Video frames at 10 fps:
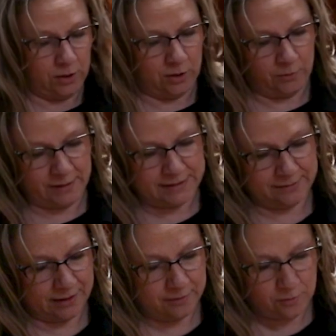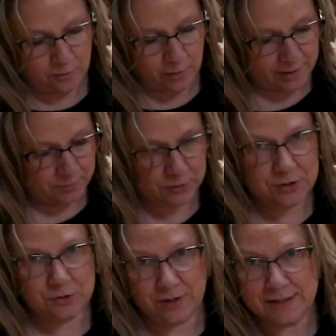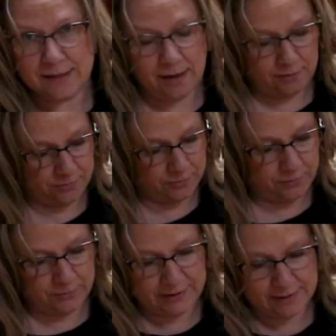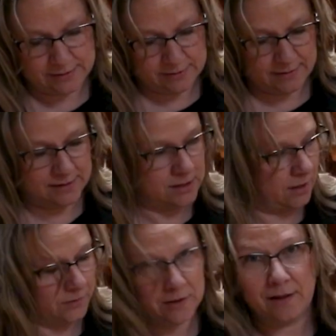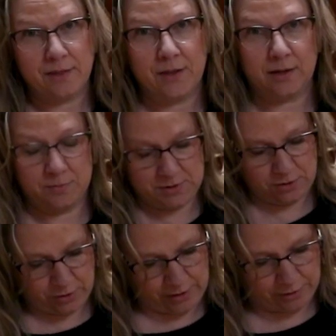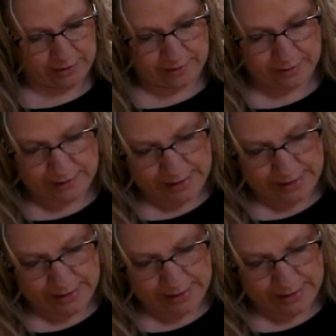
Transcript: you want to wipe your strings off with the soft cloth that comes in your care kit